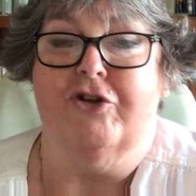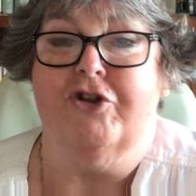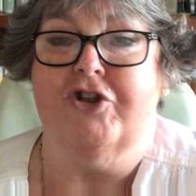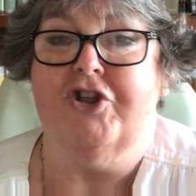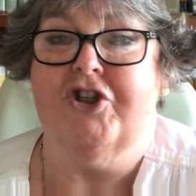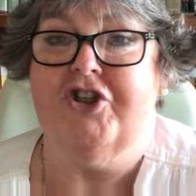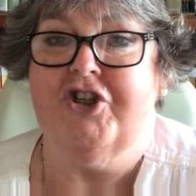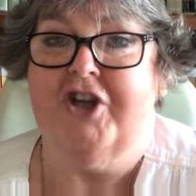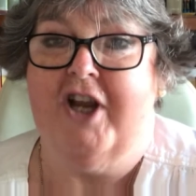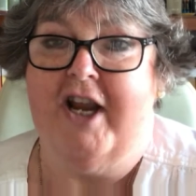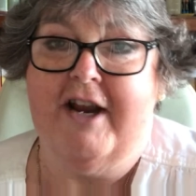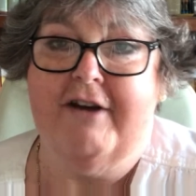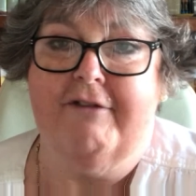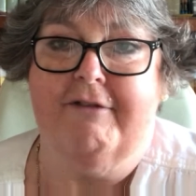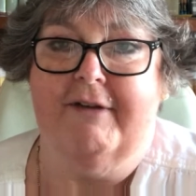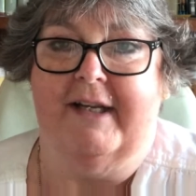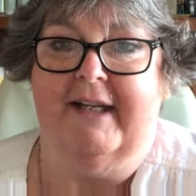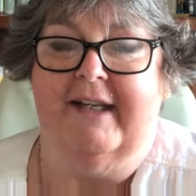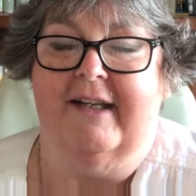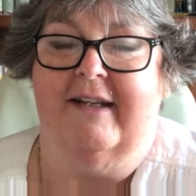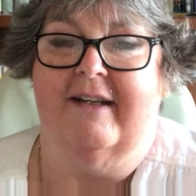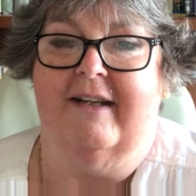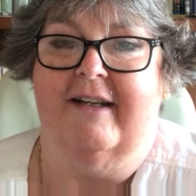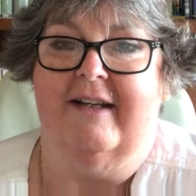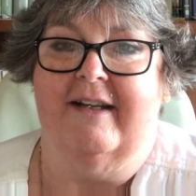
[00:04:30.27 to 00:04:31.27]
You're
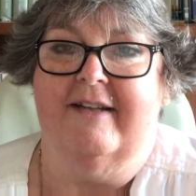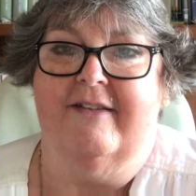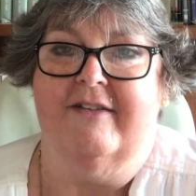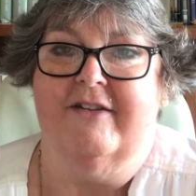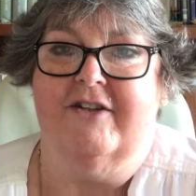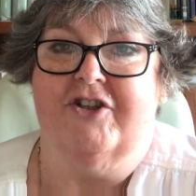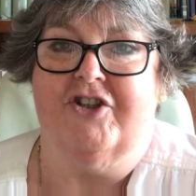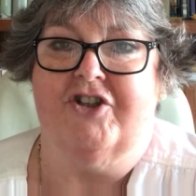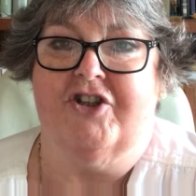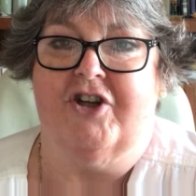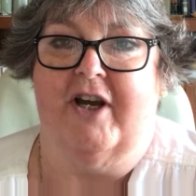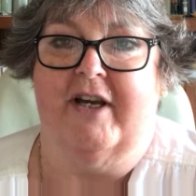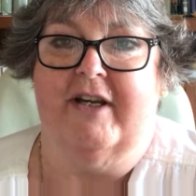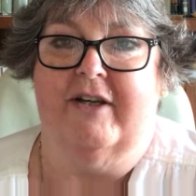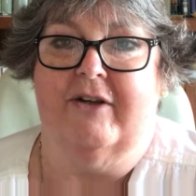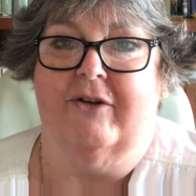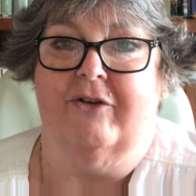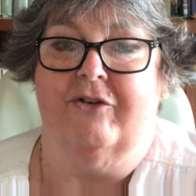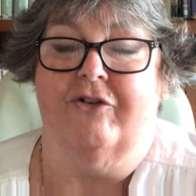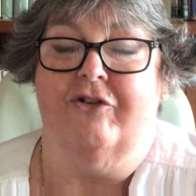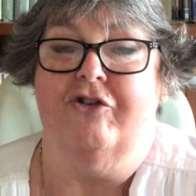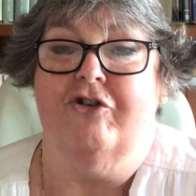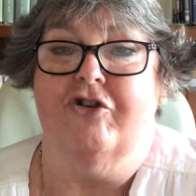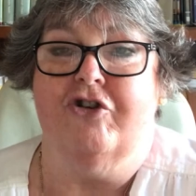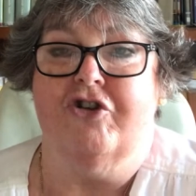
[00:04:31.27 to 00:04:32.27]
sharing in the
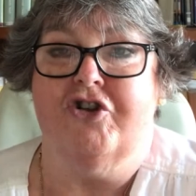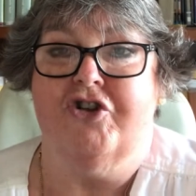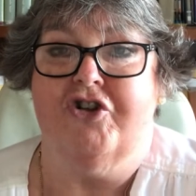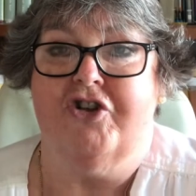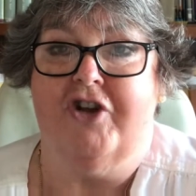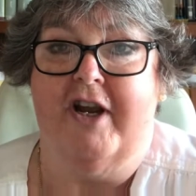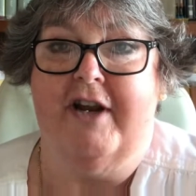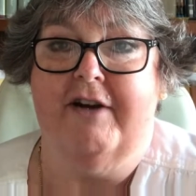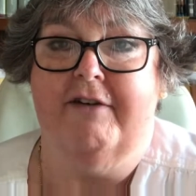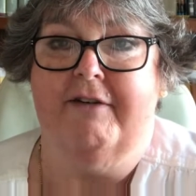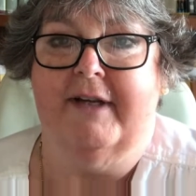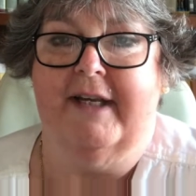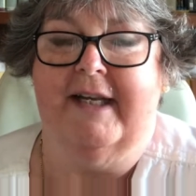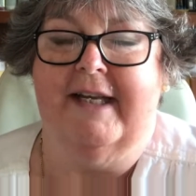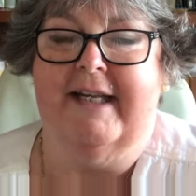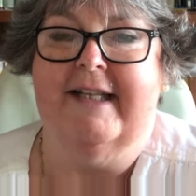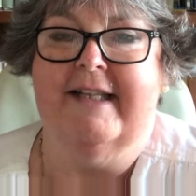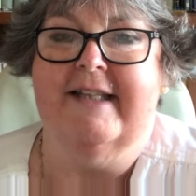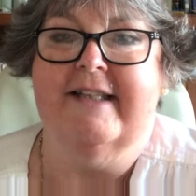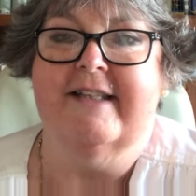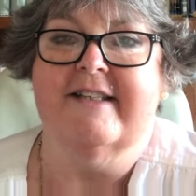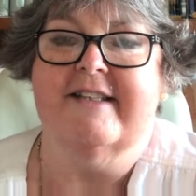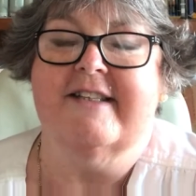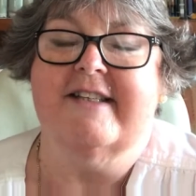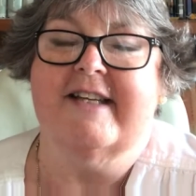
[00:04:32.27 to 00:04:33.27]
trials. You're sharing
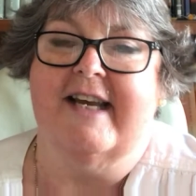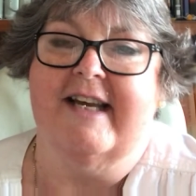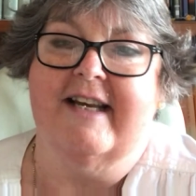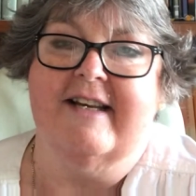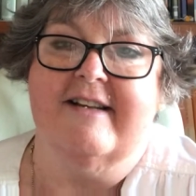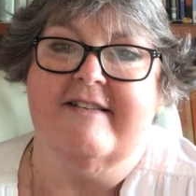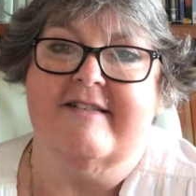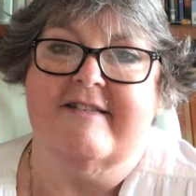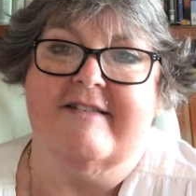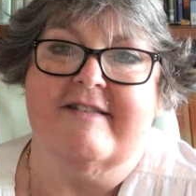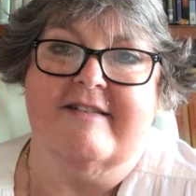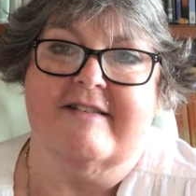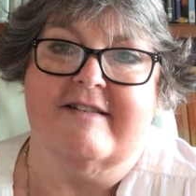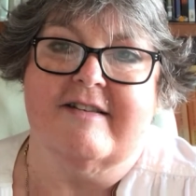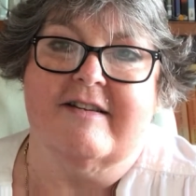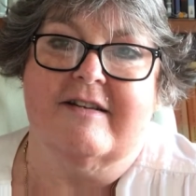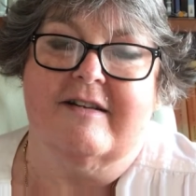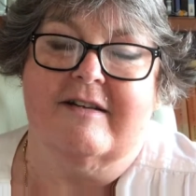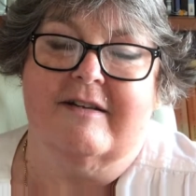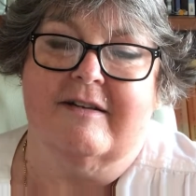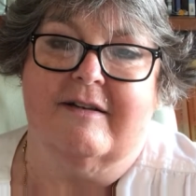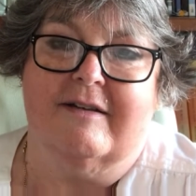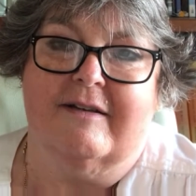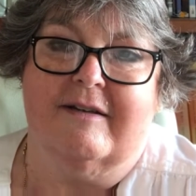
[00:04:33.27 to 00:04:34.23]
in the tests.